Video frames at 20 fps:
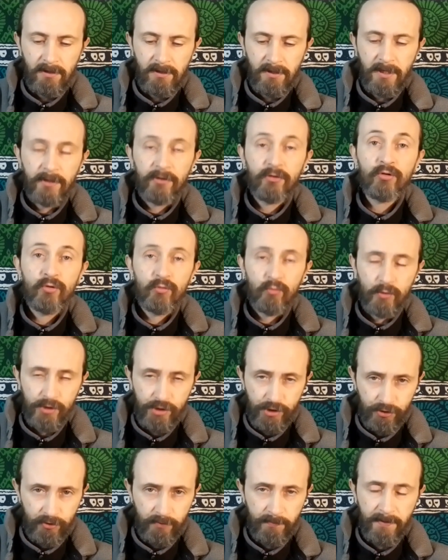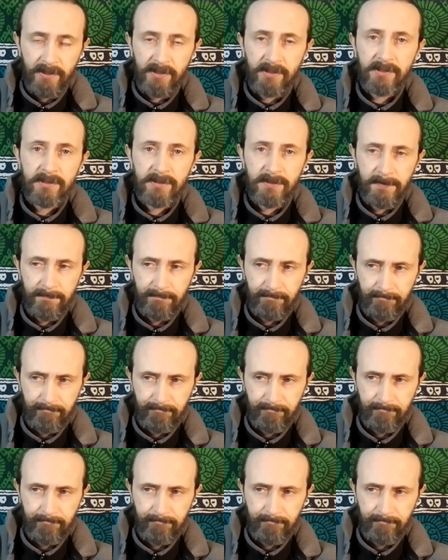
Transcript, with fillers: And I do wish you the best.